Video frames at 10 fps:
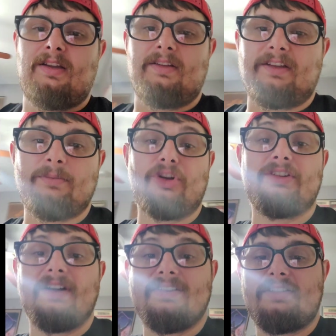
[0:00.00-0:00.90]
give them a good
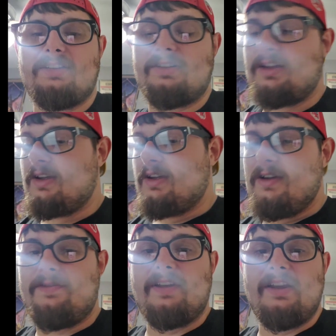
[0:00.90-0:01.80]
dusting.
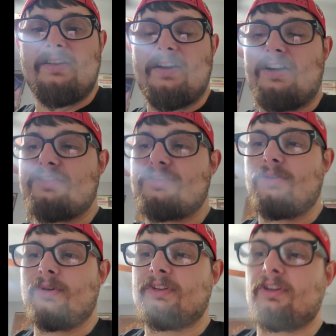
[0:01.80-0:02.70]
Feed, and
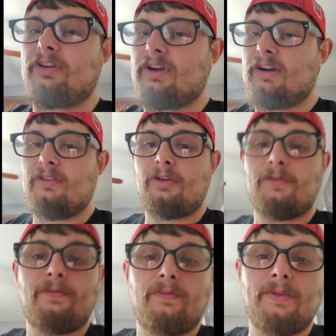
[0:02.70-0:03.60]
also in their
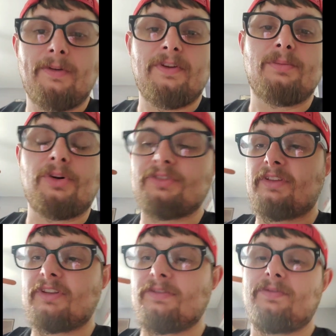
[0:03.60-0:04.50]
feed bowls, I'll
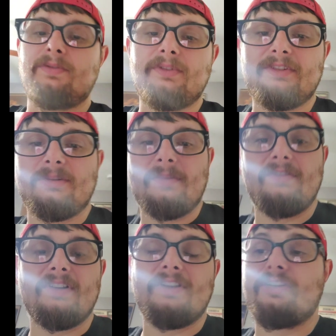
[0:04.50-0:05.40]
leave some of
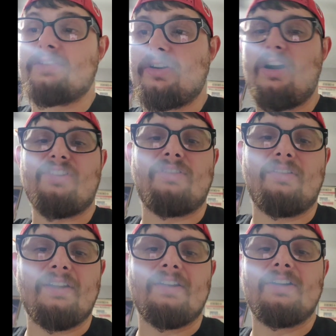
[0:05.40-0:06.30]
it in there because they'll actually
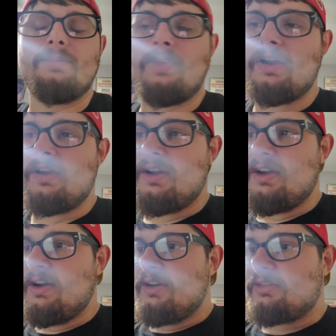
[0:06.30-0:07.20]
lick it up.
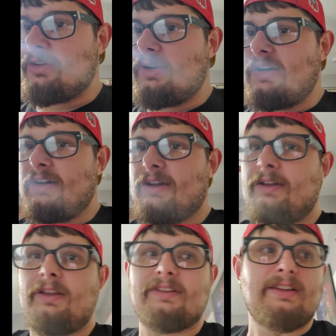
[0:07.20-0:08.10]
So
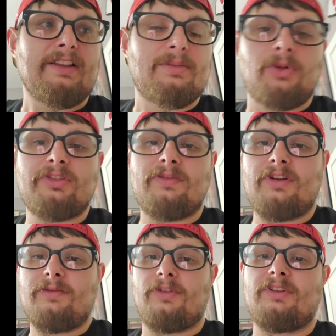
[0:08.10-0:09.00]
I think that's most of
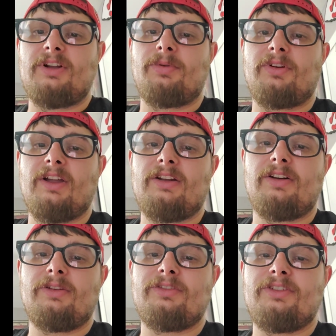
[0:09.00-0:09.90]
it for the leopard
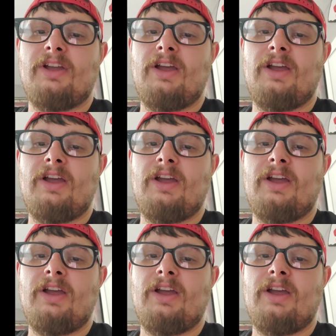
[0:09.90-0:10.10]
geckos.